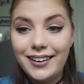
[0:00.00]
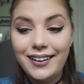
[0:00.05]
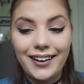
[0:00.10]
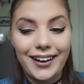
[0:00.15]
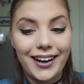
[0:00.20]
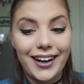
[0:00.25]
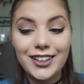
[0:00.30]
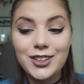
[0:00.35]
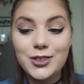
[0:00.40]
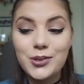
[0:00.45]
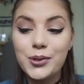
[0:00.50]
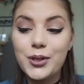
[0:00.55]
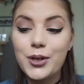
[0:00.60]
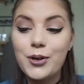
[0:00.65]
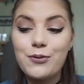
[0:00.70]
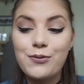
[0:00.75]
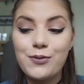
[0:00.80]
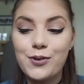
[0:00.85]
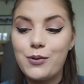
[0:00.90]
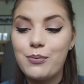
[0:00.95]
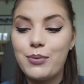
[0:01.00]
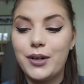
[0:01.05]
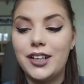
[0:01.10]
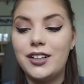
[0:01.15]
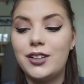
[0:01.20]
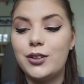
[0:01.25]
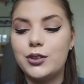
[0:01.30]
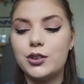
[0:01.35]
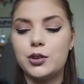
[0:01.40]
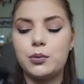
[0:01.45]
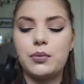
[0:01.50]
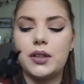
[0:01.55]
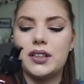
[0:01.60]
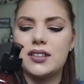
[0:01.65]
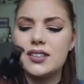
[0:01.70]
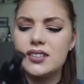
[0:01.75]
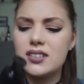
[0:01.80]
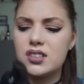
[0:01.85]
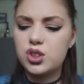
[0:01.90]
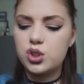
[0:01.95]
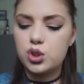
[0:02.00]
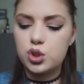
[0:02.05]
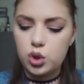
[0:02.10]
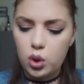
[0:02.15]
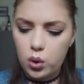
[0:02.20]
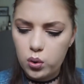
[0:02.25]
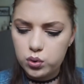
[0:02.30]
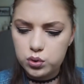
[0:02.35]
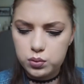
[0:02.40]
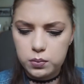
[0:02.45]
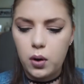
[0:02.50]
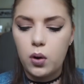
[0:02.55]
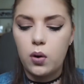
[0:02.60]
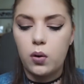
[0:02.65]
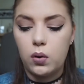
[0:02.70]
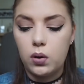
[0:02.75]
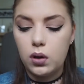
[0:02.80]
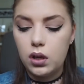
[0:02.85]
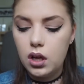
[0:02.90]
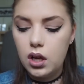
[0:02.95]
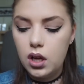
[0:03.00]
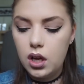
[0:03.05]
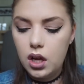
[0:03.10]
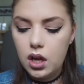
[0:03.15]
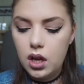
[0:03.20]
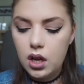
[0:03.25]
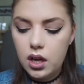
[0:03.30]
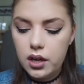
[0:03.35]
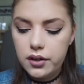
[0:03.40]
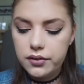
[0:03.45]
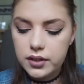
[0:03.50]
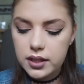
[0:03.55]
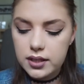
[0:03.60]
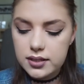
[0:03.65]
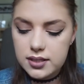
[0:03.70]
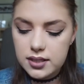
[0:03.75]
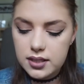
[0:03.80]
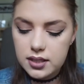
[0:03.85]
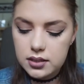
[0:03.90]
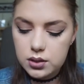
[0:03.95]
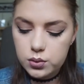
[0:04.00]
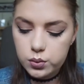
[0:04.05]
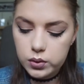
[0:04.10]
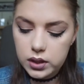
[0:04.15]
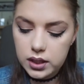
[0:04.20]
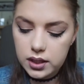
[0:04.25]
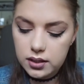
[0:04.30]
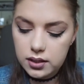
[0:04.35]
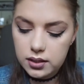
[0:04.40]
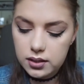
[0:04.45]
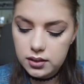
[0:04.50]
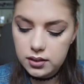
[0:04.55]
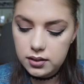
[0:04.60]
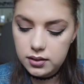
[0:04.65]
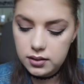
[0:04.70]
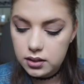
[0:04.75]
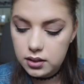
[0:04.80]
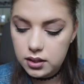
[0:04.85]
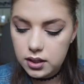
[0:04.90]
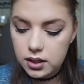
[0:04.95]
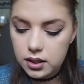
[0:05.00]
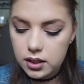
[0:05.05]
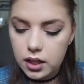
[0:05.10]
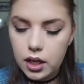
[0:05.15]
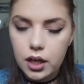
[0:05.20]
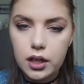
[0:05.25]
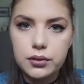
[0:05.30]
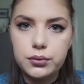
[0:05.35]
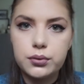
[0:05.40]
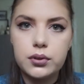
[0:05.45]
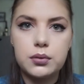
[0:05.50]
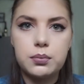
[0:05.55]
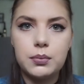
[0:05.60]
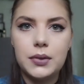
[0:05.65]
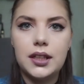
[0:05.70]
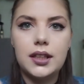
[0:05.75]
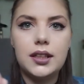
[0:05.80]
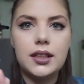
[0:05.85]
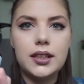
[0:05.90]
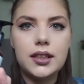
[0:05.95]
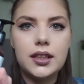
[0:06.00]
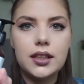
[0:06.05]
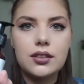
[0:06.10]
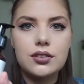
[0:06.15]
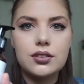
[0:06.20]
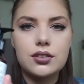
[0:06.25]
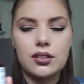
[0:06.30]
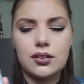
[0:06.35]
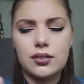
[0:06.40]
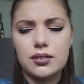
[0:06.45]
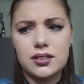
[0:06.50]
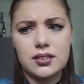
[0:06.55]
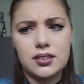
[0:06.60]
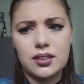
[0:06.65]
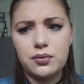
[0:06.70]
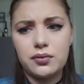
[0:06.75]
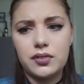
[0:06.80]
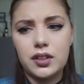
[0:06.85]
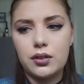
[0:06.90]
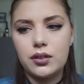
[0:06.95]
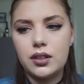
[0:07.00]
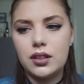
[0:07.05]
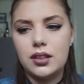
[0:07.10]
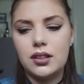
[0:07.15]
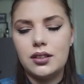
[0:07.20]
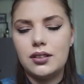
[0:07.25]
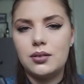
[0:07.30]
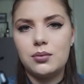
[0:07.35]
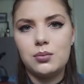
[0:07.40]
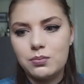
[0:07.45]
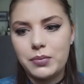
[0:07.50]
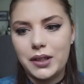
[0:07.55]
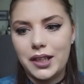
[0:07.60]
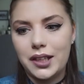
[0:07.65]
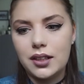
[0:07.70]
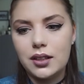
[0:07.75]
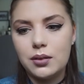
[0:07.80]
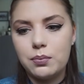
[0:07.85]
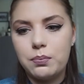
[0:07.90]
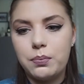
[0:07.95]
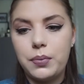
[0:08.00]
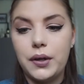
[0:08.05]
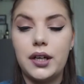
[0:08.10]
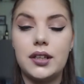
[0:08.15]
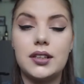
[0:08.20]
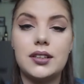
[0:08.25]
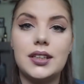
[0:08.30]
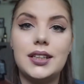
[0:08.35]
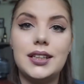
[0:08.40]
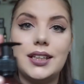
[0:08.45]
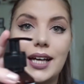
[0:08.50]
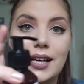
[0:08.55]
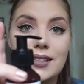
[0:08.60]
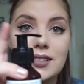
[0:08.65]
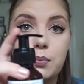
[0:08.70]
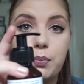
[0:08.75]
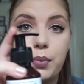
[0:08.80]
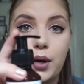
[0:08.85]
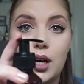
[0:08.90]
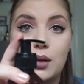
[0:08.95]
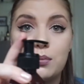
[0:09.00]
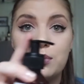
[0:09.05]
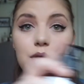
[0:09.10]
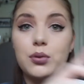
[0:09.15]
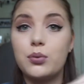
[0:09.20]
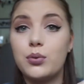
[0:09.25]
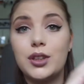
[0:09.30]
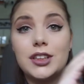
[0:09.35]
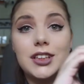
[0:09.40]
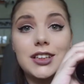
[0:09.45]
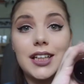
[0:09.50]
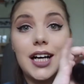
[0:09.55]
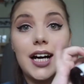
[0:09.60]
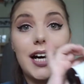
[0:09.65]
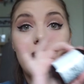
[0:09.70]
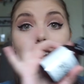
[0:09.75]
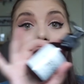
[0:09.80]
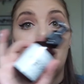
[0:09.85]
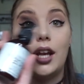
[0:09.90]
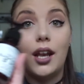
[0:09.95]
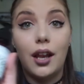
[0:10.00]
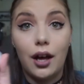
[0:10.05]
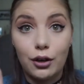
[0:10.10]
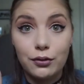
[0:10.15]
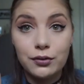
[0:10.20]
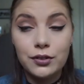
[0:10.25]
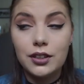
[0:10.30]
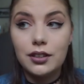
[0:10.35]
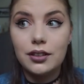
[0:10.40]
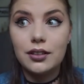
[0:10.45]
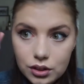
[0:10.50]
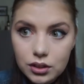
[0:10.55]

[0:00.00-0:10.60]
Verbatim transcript: I don't go through body lotion, but this is so small. This is with 100 milliliters, so it's not very big, but it has a pump, which I loved.